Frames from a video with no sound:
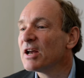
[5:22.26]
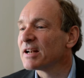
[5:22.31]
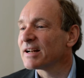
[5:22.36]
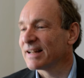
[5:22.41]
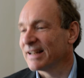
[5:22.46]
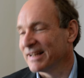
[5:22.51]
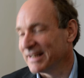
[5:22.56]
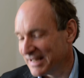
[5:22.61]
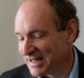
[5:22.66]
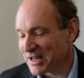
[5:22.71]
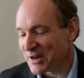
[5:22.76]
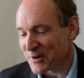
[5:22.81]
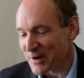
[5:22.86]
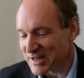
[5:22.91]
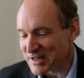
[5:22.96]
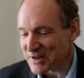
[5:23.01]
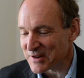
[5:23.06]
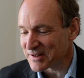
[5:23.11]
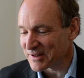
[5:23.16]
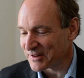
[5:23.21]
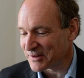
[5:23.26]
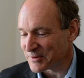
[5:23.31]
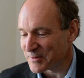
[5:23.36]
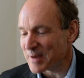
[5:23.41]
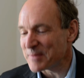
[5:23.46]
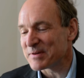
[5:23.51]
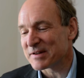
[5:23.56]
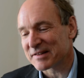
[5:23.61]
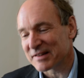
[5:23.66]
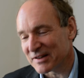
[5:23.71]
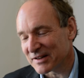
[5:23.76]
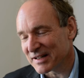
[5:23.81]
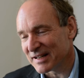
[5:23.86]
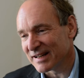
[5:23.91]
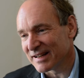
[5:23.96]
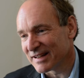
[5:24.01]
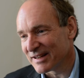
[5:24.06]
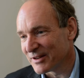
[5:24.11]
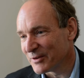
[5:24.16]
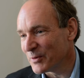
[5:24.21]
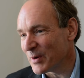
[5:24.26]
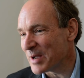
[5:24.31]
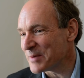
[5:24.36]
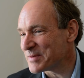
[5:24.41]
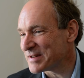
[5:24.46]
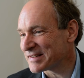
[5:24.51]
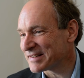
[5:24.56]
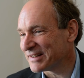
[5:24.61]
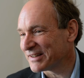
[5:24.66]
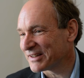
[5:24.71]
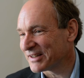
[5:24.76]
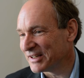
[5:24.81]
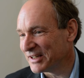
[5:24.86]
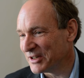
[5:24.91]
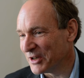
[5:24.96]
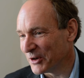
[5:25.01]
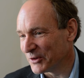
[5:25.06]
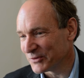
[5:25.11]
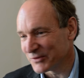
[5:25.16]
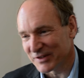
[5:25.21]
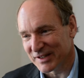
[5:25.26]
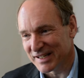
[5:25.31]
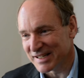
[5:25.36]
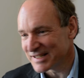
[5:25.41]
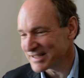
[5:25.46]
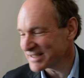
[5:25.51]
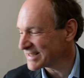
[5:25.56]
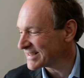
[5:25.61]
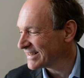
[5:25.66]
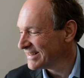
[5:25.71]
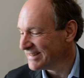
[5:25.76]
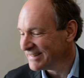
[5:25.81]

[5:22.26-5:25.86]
Okay, no, I don't. The web is certainly not finished.